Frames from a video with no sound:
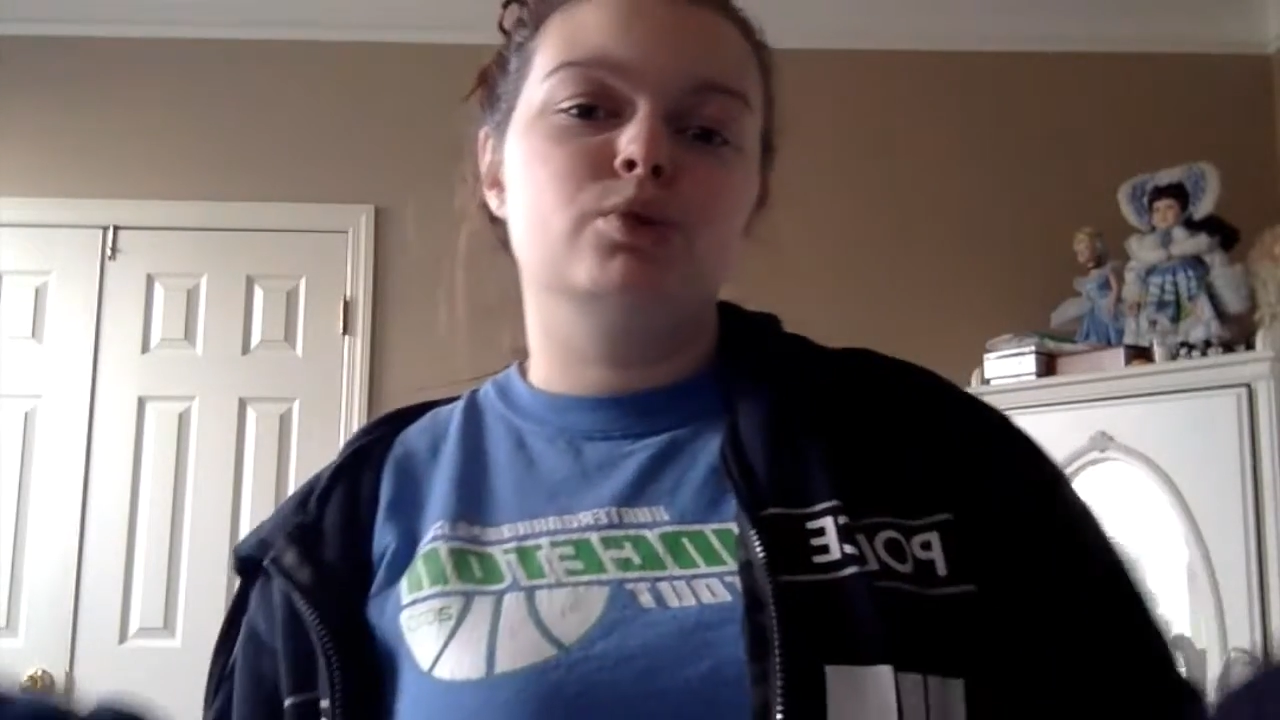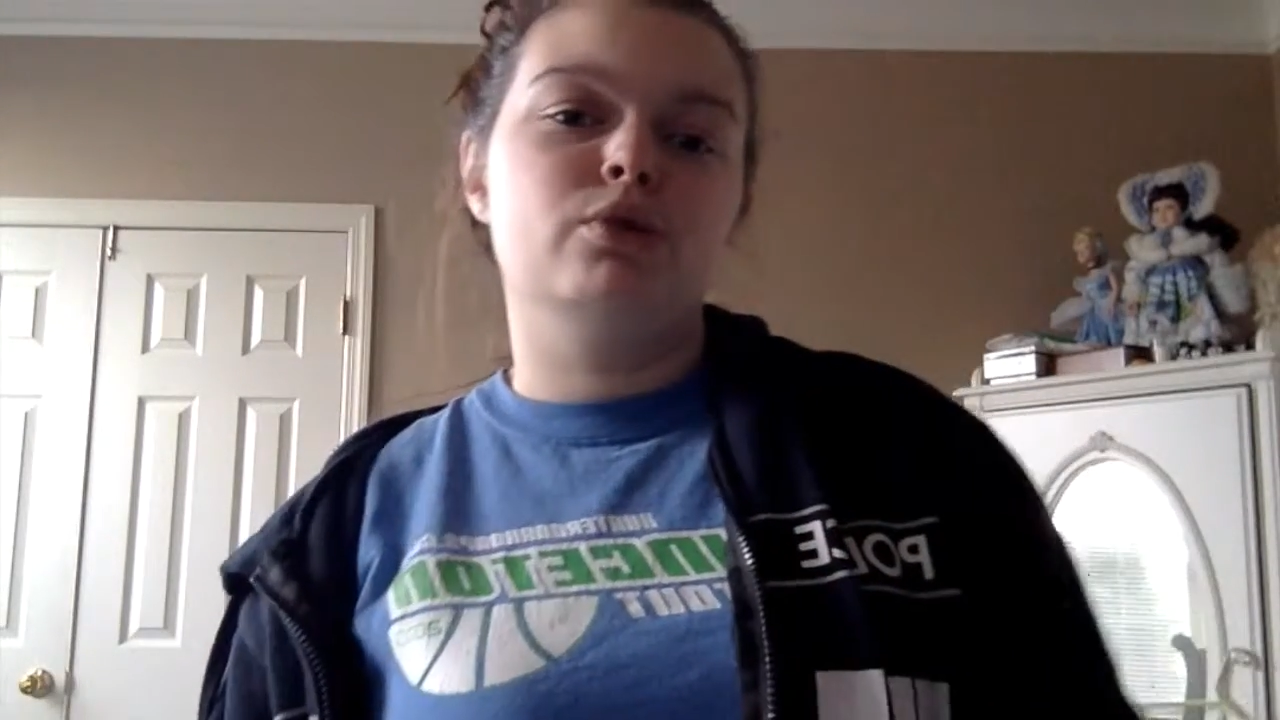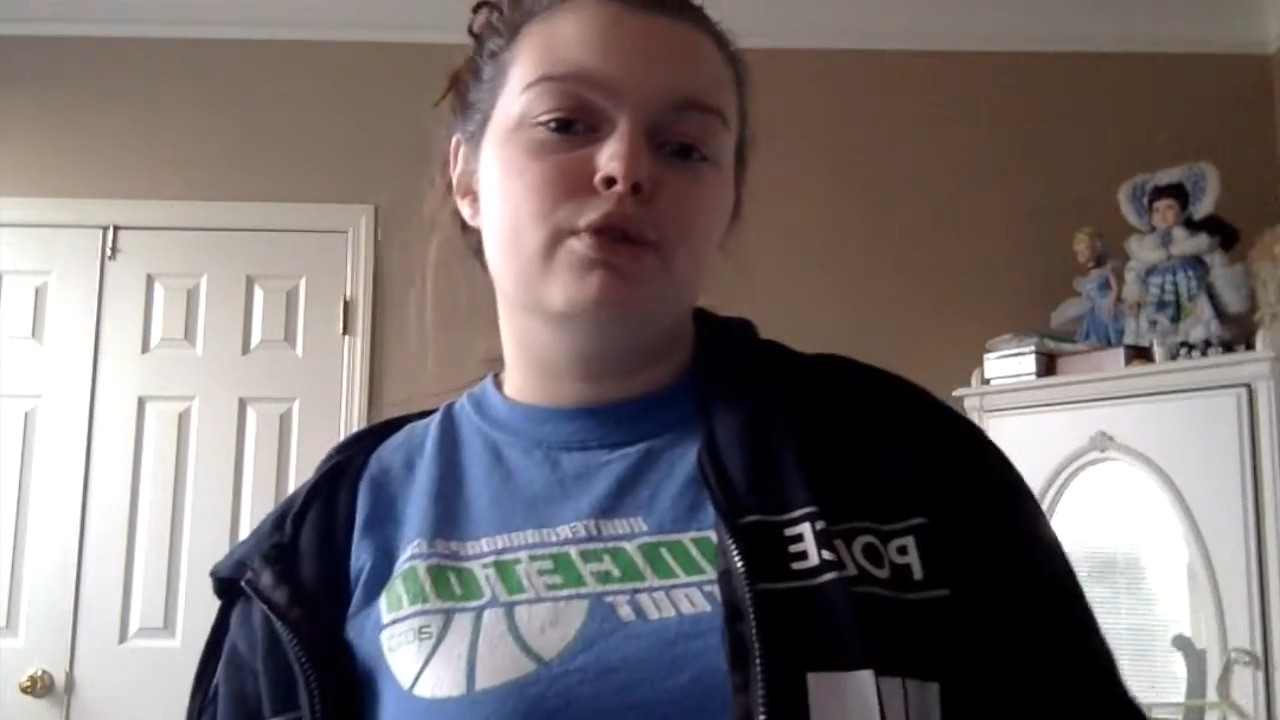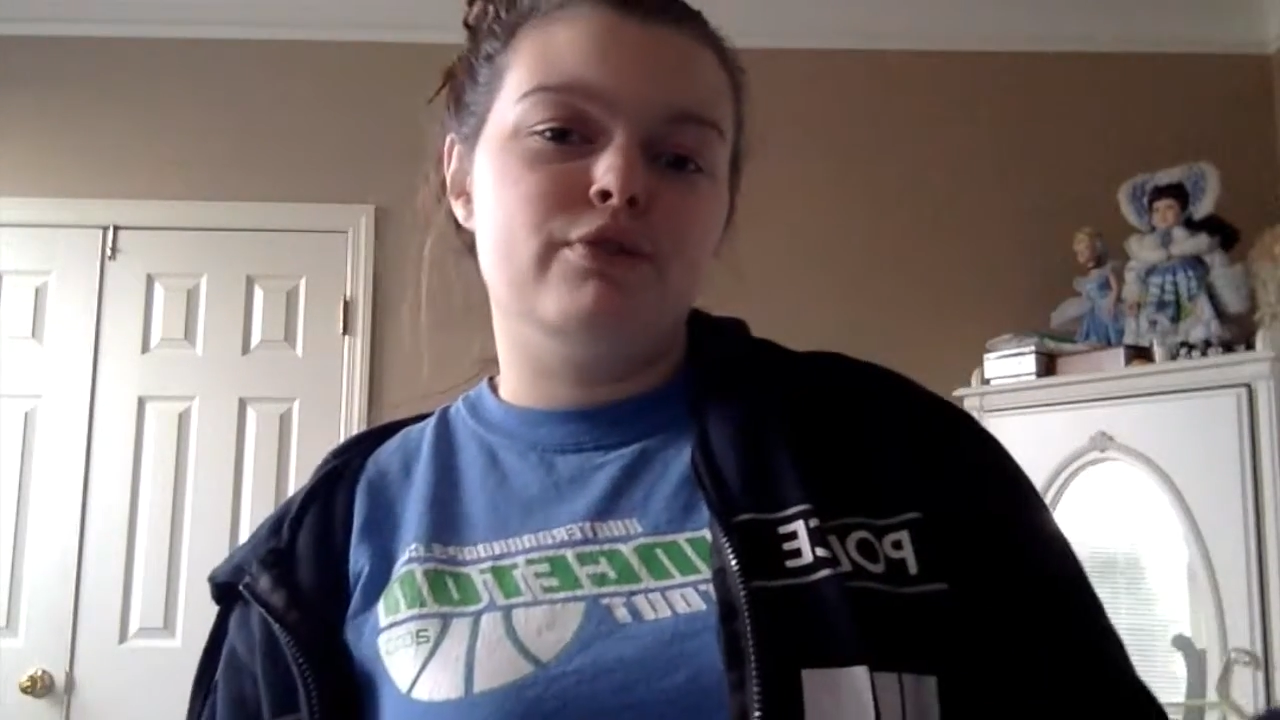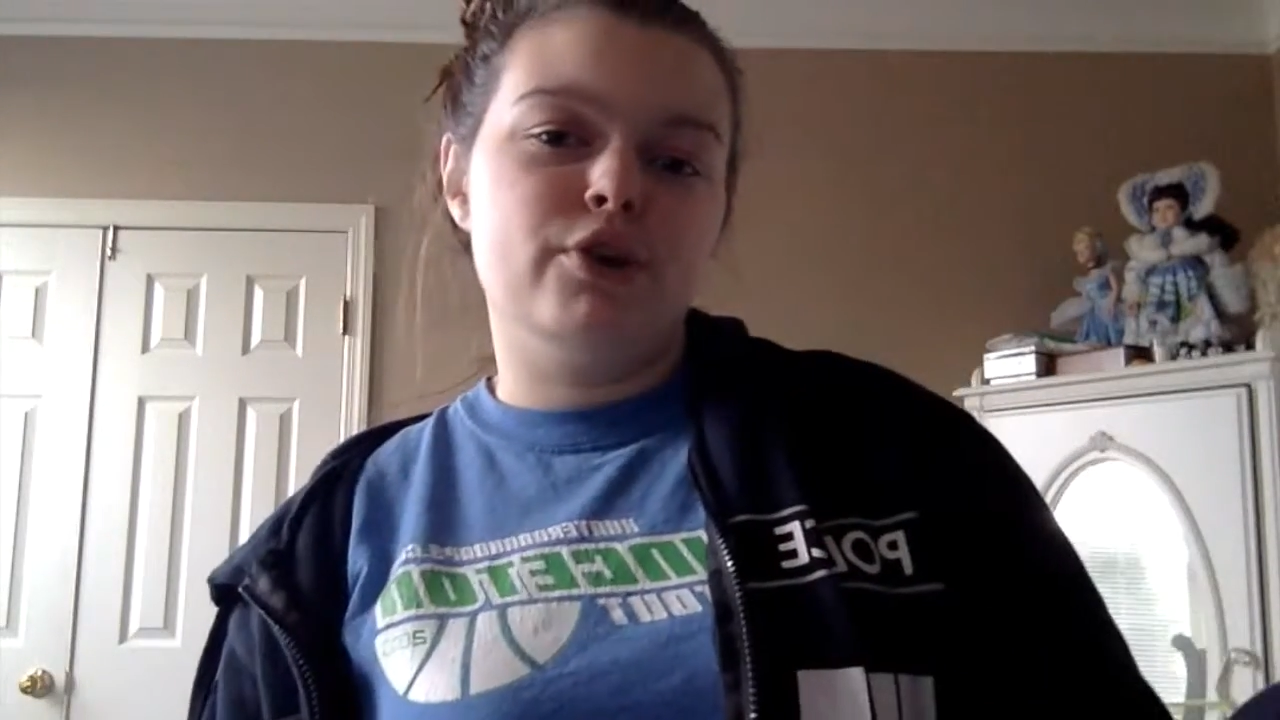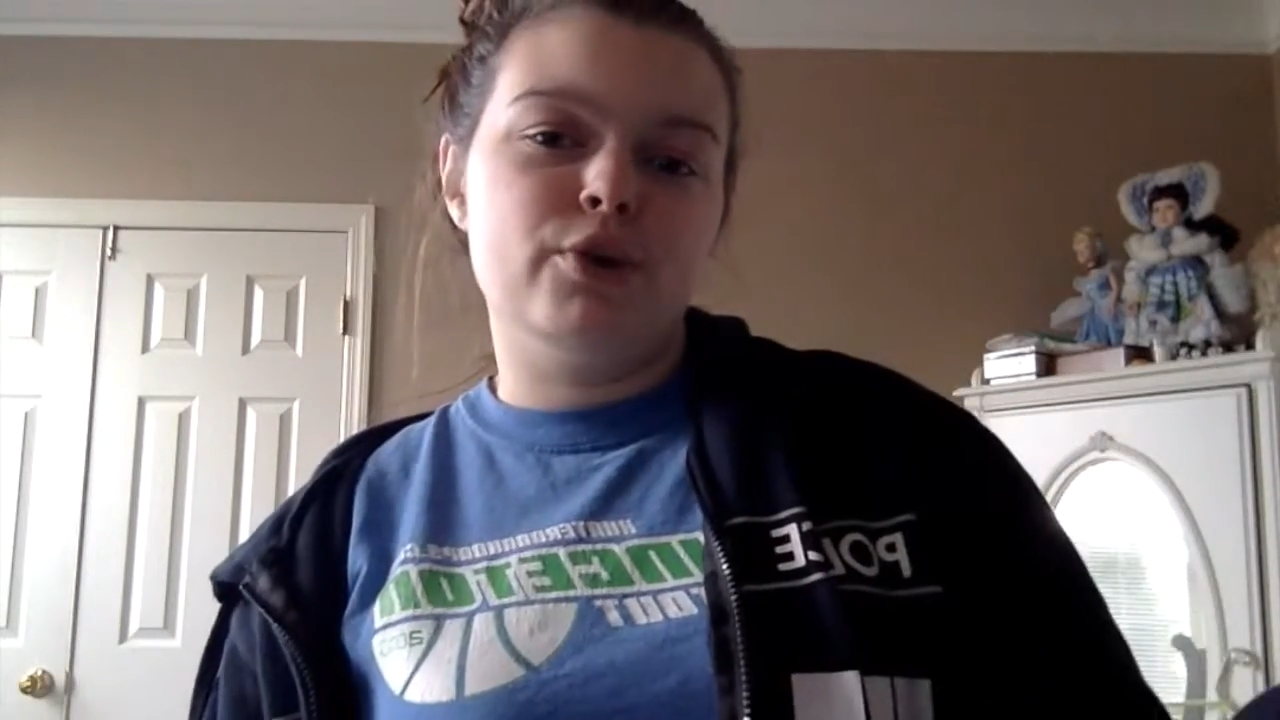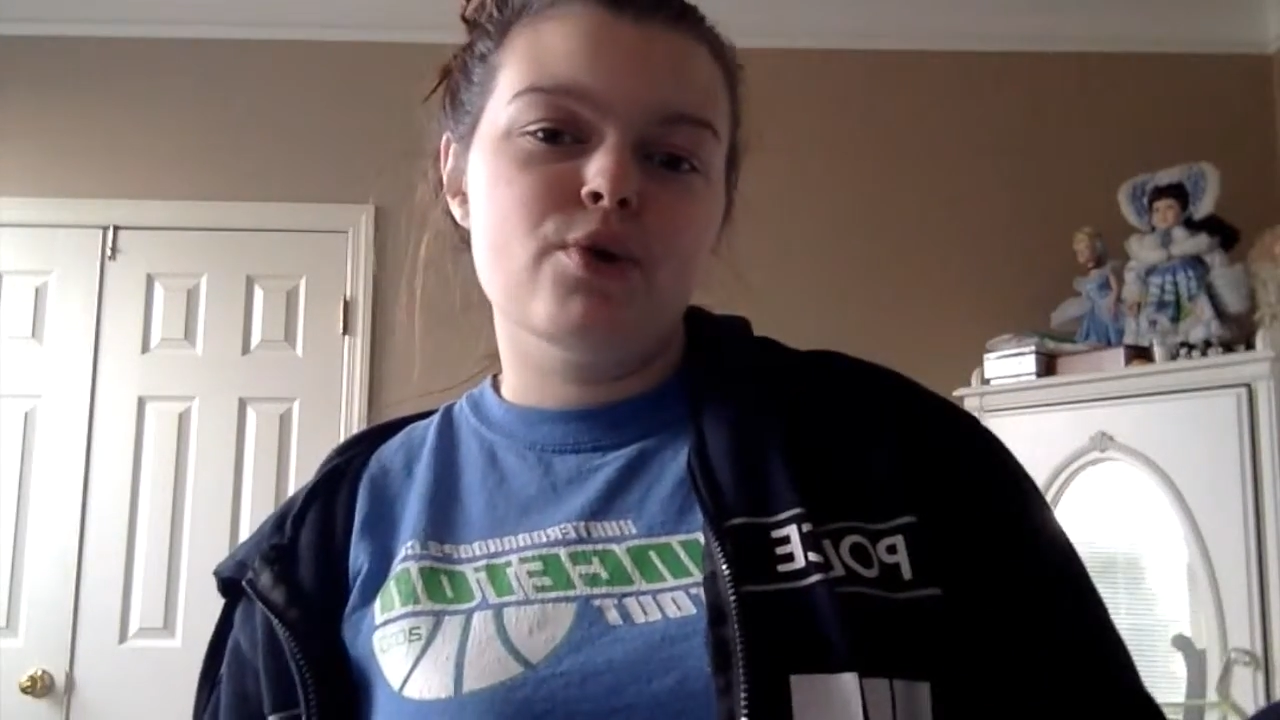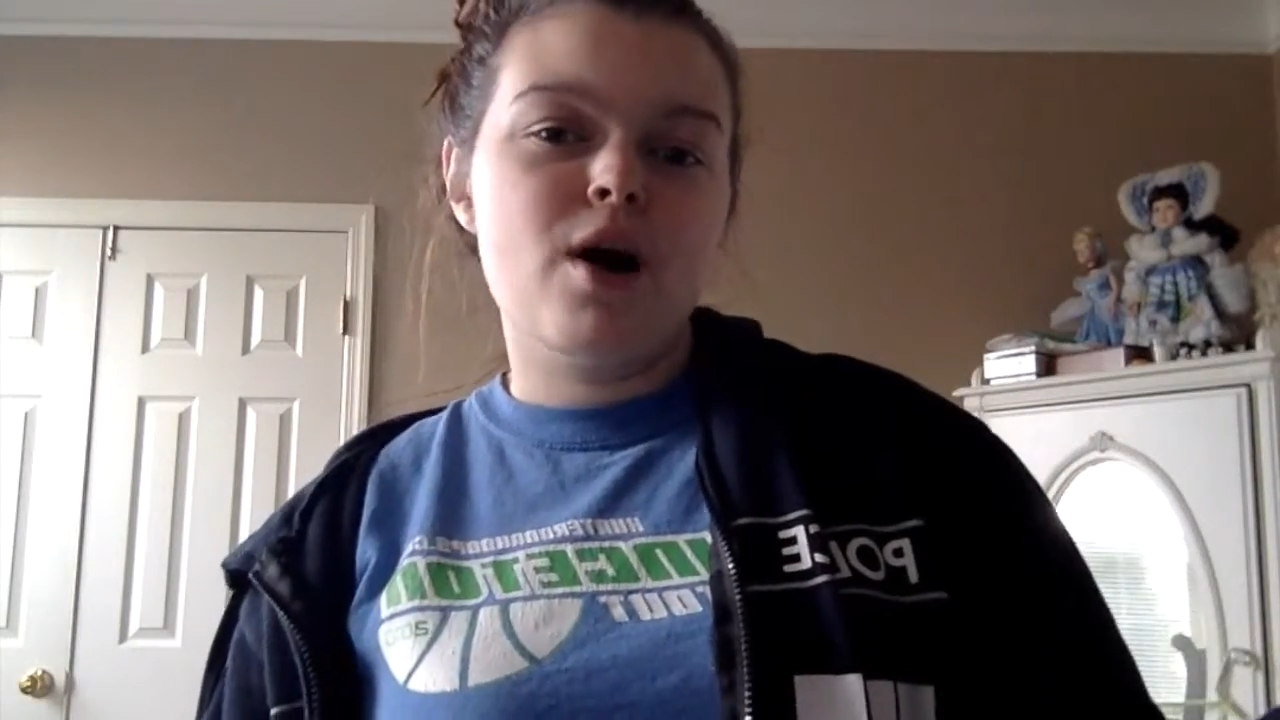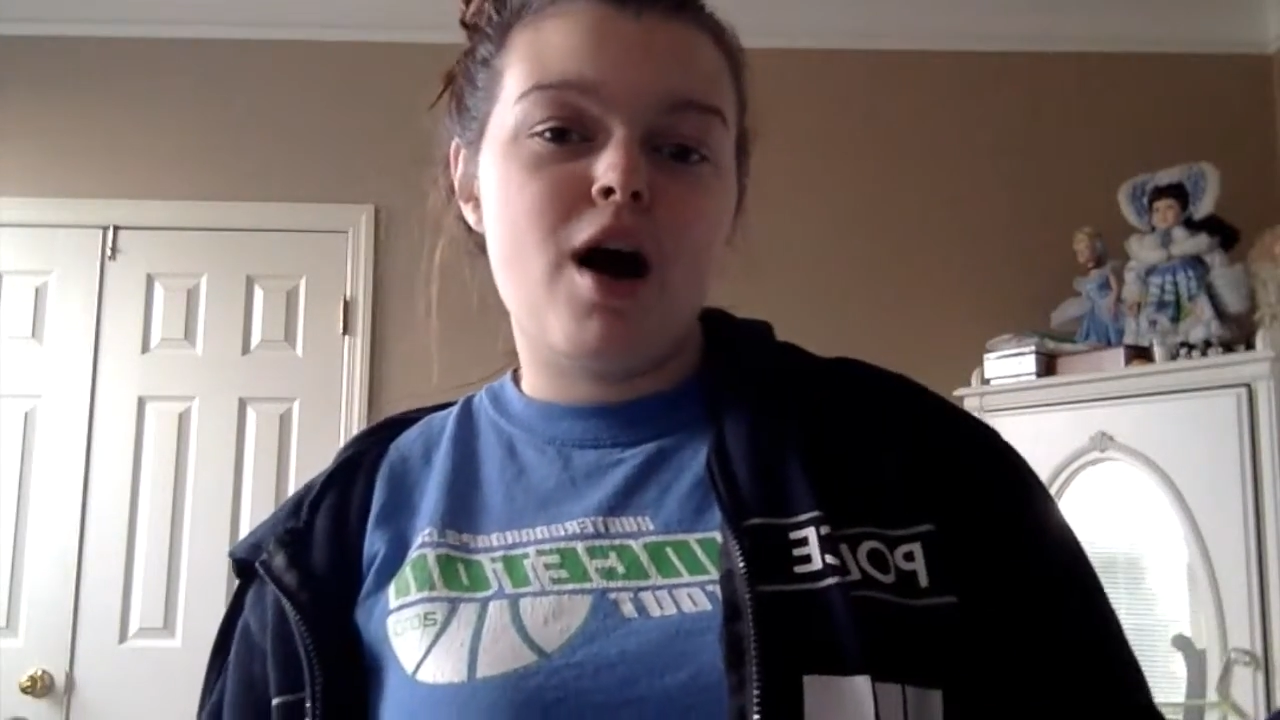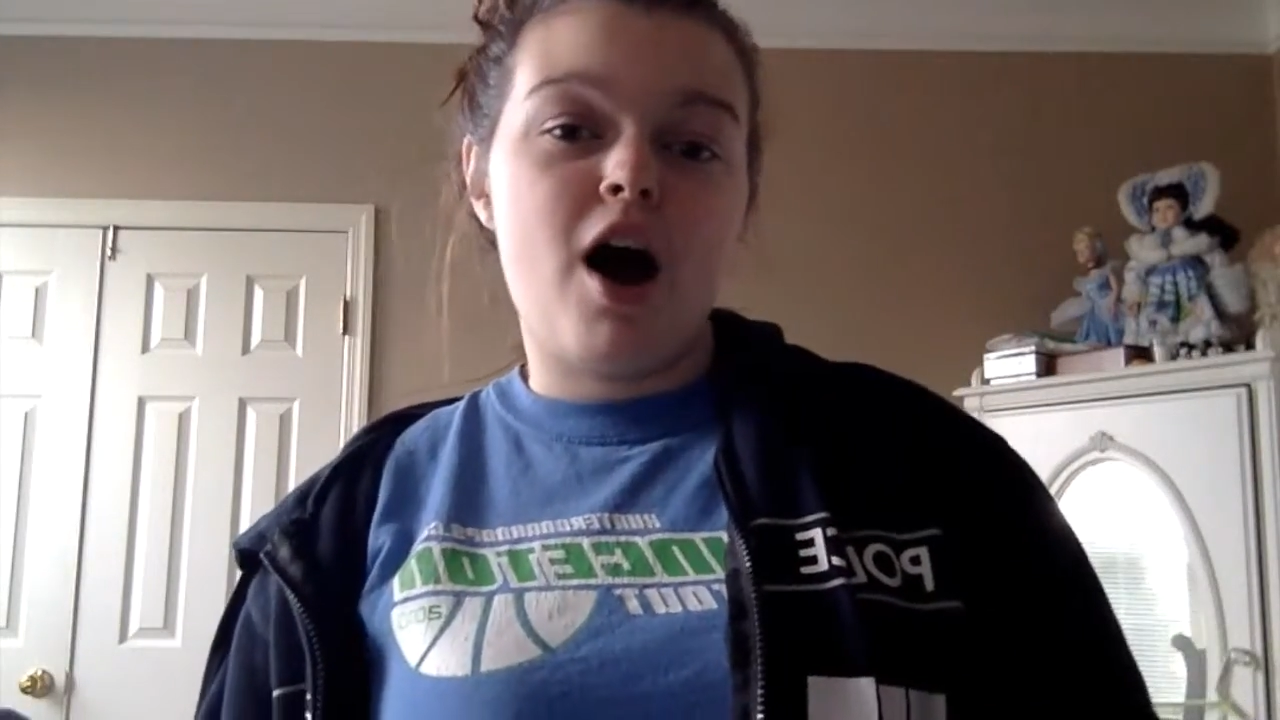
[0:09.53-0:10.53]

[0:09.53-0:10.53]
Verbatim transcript: a review